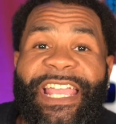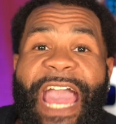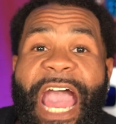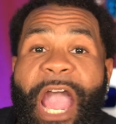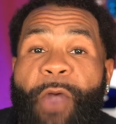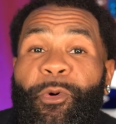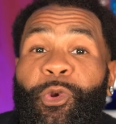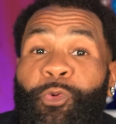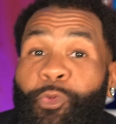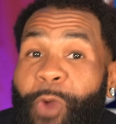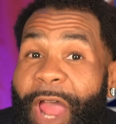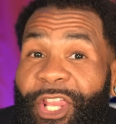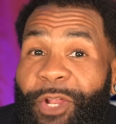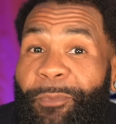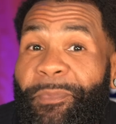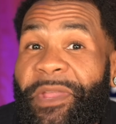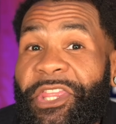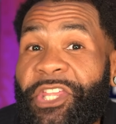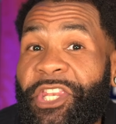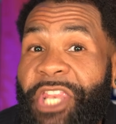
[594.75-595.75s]
I would rather
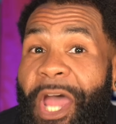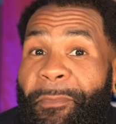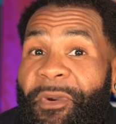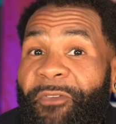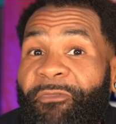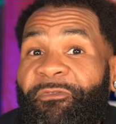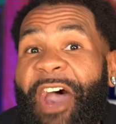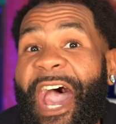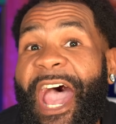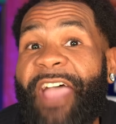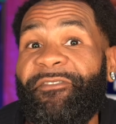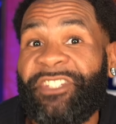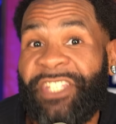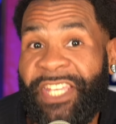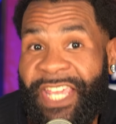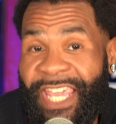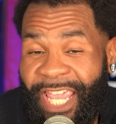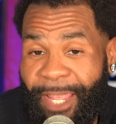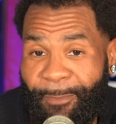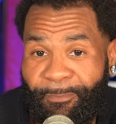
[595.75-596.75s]
be the number 5
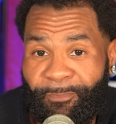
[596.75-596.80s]
team